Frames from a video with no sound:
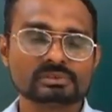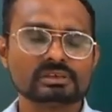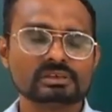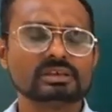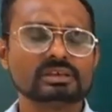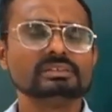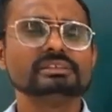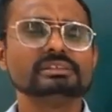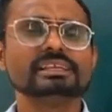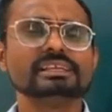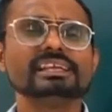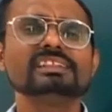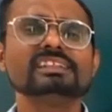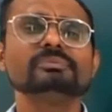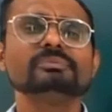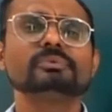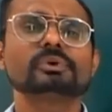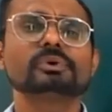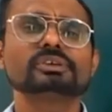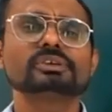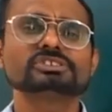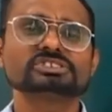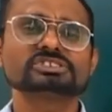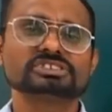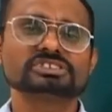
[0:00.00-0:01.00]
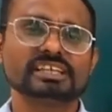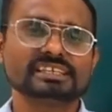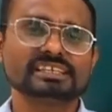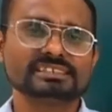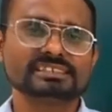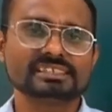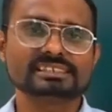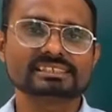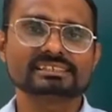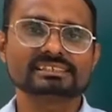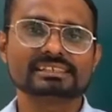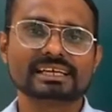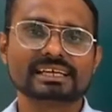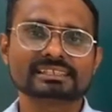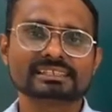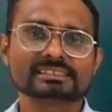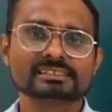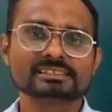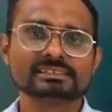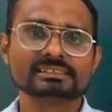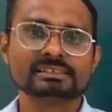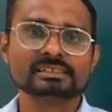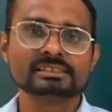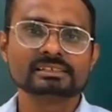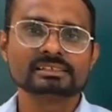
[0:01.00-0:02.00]
Niels Bohr stated
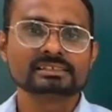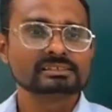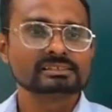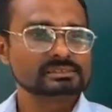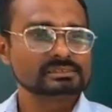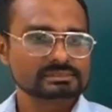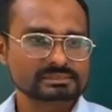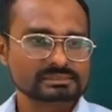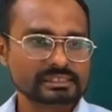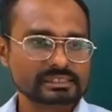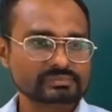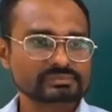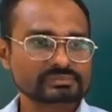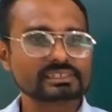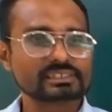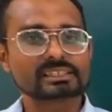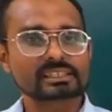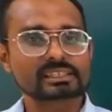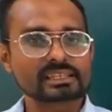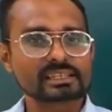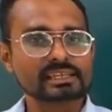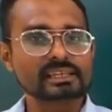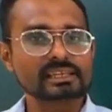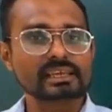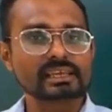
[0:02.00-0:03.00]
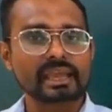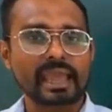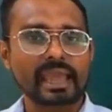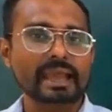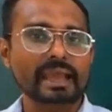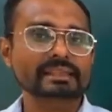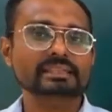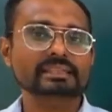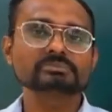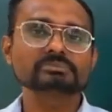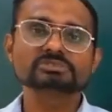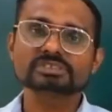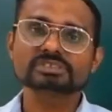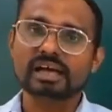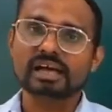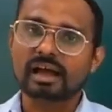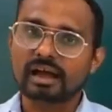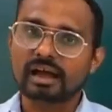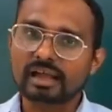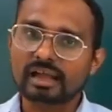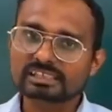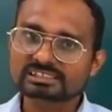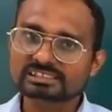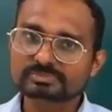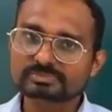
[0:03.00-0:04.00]
that definitely atoms
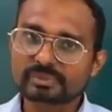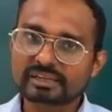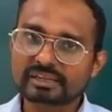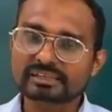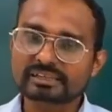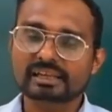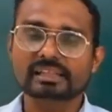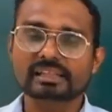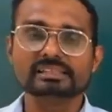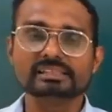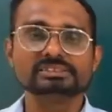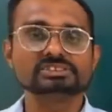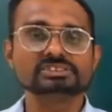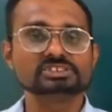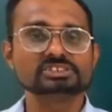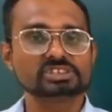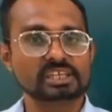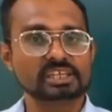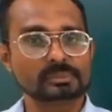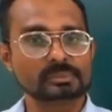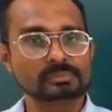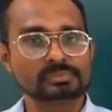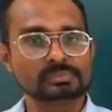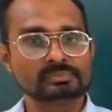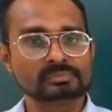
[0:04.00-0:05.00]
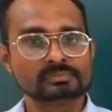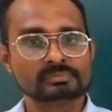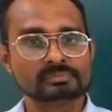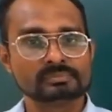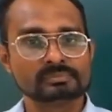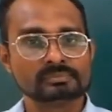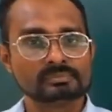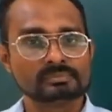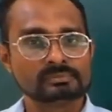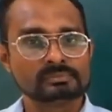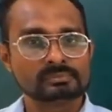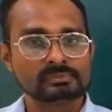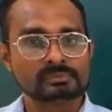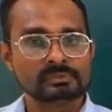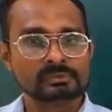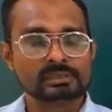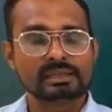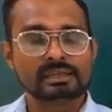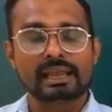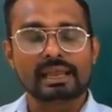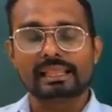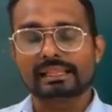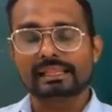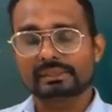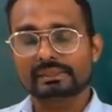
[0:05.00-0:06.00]
are spherical in shape,
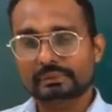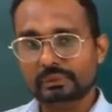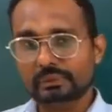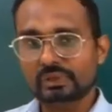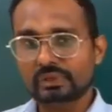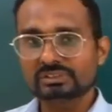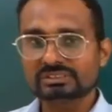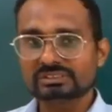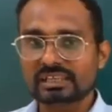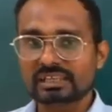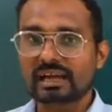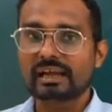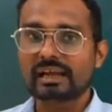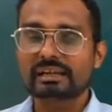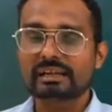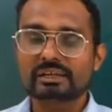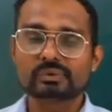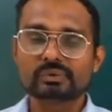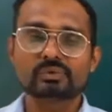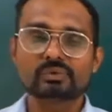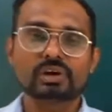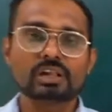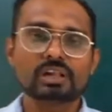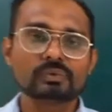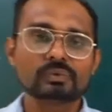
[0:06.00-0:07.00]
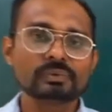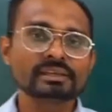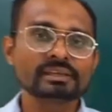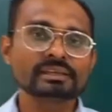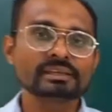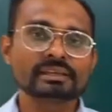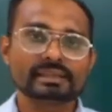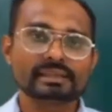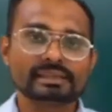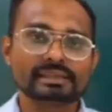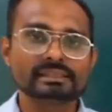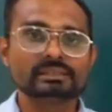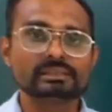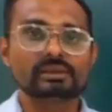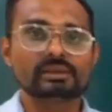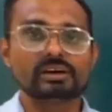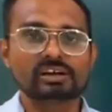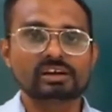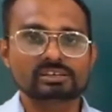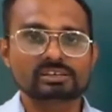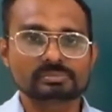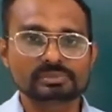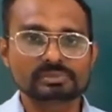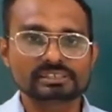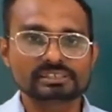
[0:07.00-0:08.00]
electrons are revolving in
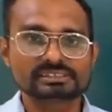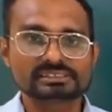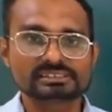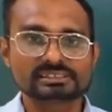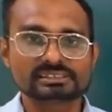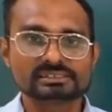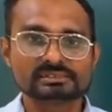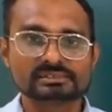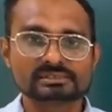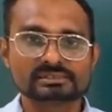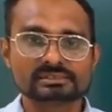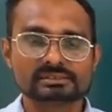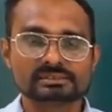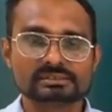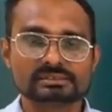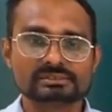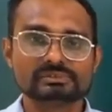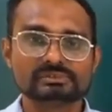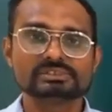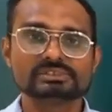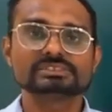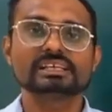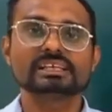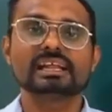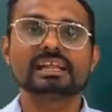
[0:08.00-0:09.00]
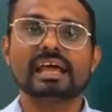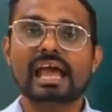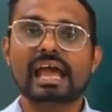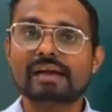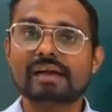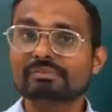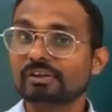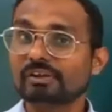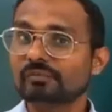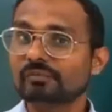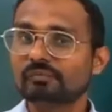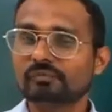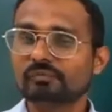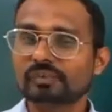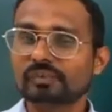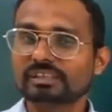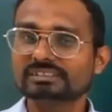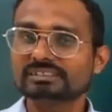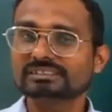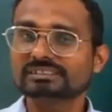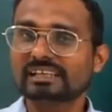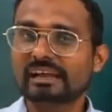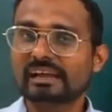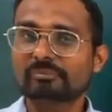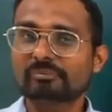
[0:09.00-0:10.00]
orbits which are having
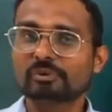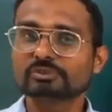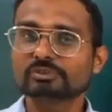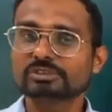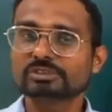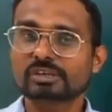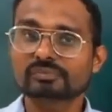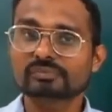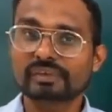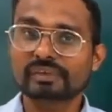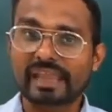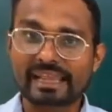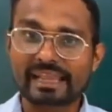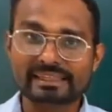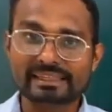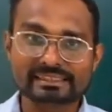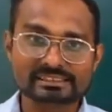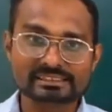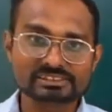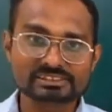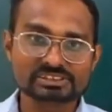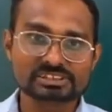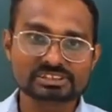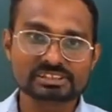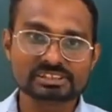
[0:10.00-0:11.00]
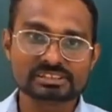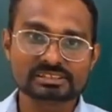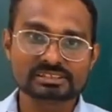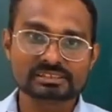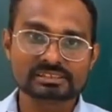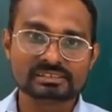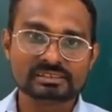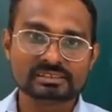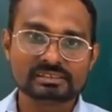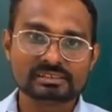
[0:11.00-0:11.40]
fixed amount of energy,